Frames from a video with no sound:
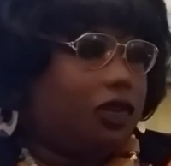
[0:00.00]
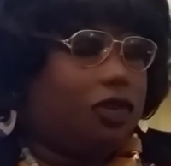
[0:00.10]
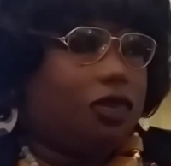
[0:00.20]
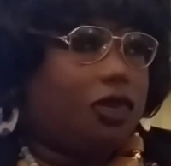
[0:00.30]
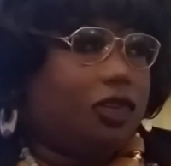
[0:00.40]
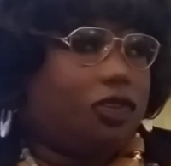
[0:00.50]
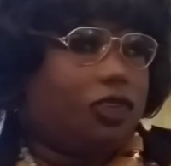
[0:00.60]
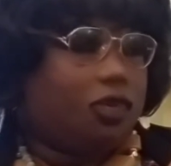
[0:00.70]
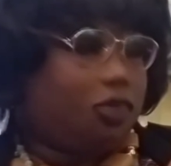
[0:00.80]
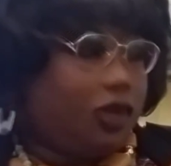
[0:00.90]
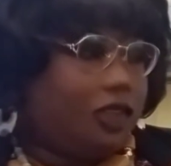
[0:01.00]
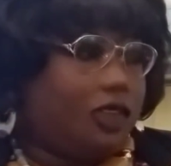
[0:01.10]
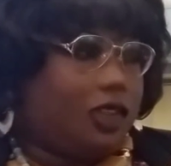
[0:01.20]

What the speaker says: you're going to spritz